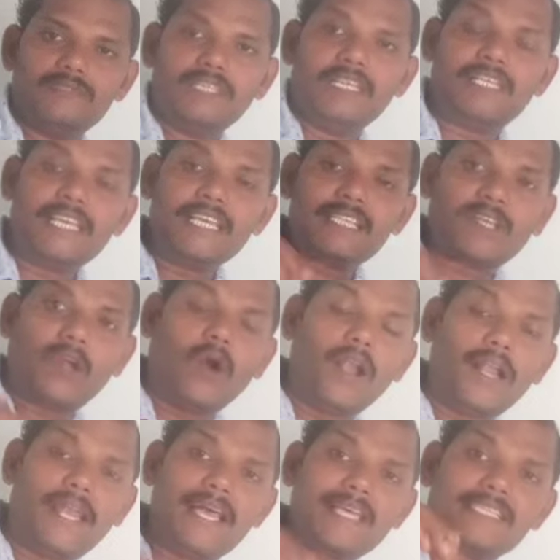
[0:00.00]
It is
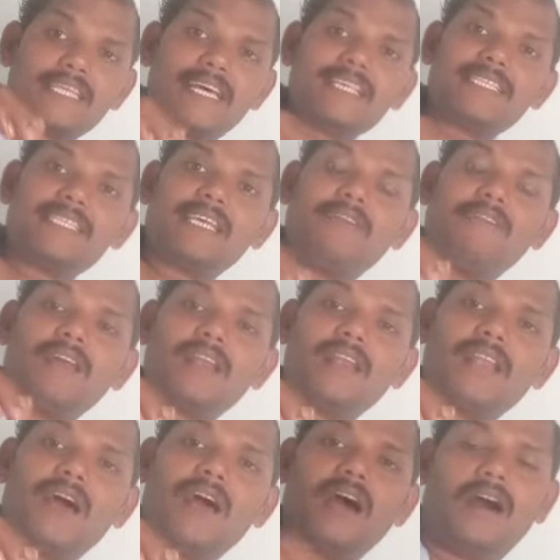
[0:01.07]
called as the
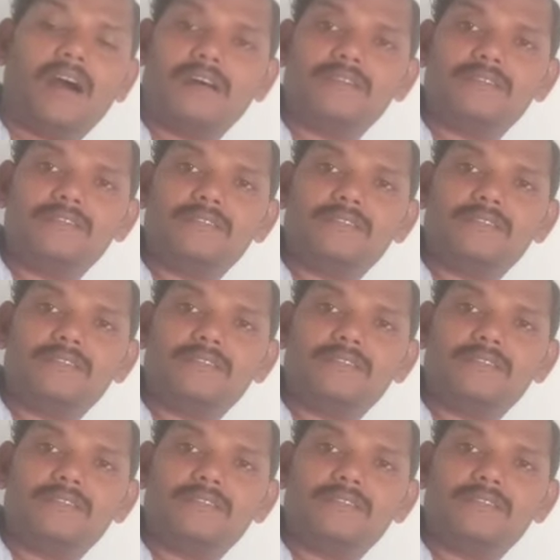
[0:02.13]
savanna.